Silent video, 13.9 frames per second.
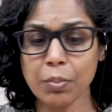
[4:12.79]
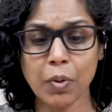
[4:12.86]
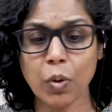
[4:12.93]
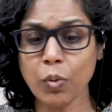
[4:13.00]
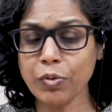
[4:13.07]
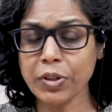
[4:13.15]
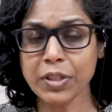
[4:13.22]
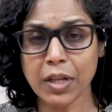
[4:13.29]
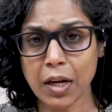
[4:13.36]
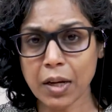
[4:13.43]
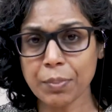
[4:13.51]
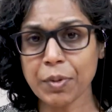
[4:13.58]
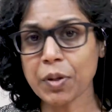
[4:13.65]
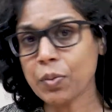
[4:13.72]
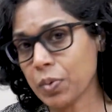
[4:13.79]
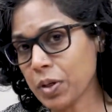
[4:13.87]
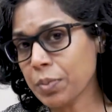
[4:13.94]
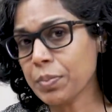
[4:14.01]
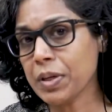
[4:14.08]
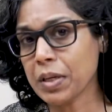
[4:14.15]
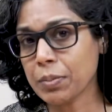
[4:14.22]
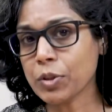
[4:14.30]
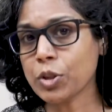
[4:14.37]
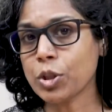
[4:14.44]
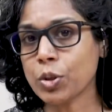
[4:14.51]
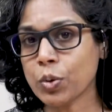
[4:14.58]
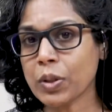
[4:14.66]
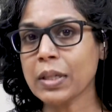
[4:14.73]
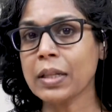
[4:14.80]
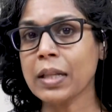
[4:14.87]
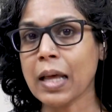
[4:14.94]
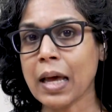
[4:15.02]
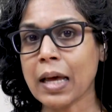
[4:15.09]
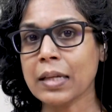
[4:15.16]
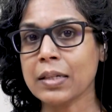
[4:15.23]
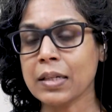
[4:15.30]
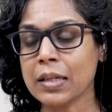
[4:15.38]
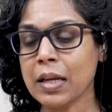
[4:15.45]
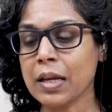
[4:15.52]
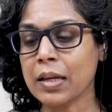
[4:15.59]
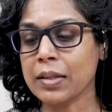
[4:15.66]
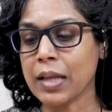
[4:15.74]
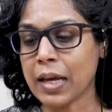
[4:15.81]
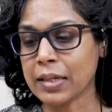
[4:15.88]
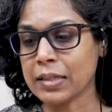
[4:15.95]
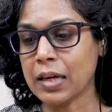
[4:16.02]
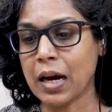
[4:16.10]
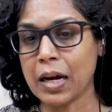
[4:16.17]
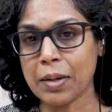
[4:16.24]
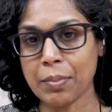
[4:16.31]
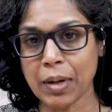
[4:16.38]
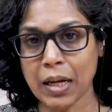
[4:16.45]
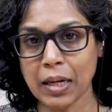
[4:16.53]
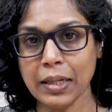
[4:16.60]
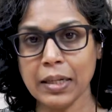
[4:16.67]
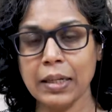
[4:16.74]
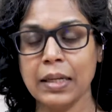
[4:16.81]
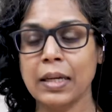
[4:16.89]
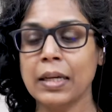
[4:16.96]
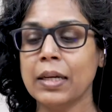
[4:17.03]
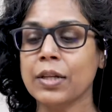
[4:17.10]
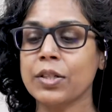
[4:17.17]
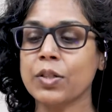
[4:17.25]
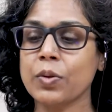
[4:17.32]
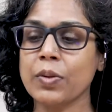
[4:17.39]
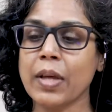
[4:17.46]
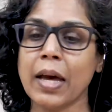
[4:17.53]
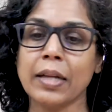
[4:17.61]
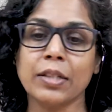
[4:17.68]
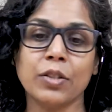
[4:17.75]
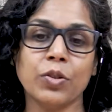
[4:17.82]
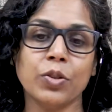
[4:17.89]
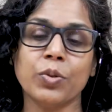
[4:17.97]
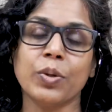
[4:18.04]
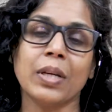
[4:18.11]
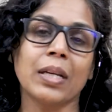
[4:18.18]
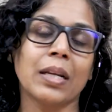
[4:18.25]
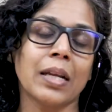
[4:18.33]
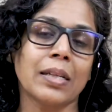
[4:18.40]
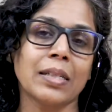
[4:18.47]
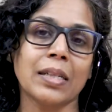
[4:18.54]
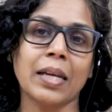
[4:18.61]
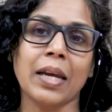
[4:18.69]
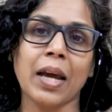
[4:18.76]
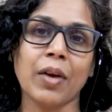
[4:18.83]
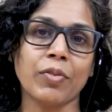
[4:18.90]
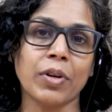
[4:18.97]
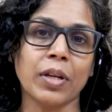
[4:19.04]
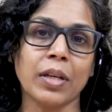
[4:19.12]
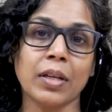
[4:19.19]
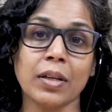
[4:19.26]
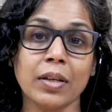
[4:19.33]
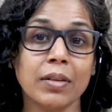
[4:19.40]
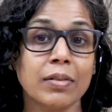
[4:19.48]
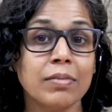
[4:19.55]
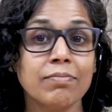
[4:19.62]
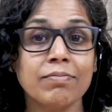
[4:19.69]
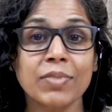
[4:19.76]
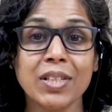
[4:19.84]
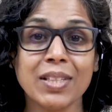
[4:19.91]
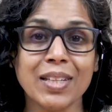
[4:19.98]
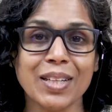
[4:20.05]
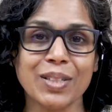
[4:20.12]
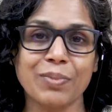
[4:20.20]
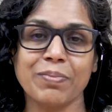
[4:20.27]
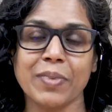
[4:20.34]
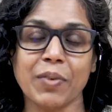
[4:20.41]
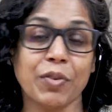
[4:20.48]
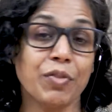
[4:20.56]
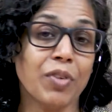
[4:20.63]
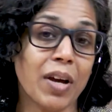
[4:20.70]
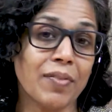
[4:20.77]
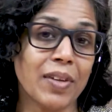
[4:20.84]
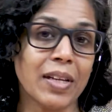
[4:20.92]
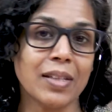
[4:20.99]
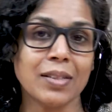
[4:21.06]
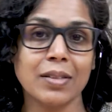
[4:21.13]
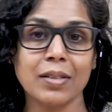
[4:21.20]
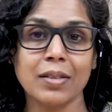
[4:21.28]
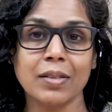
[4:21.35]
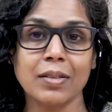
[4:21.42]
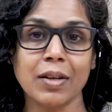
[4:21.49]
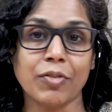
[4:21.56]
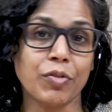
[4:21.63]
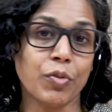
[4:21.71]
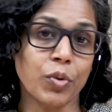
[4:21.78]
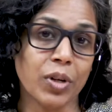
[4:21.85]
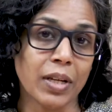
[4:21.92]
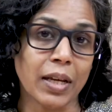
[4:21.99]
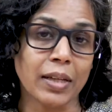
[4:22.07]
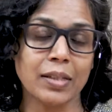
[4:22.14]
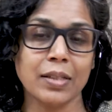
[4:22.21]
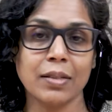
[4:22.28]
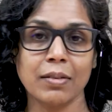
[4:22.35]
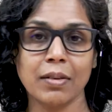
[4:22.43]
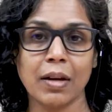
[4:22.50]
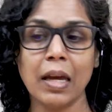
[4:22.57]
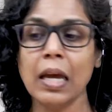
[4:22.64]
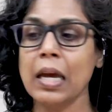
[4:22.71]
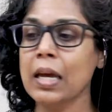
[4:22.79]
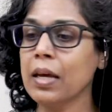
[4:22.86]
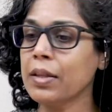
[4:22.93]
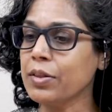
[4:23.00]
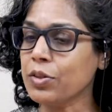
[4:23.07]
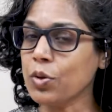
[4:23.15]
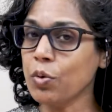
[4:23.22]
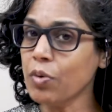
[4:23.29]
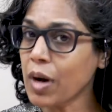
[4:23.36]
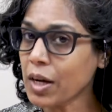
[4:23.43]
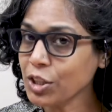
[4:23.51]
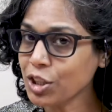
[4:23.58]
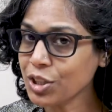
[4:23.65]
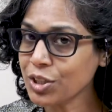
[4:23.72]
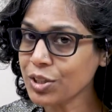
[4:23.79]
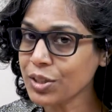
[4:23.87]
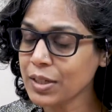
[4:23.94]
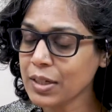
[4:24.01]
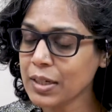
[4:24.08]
Over time, you want to be able to shorten that timeline so that you're doing it, let's say, every 6 days, every 5 days, every 4 days, okay? There's no rush.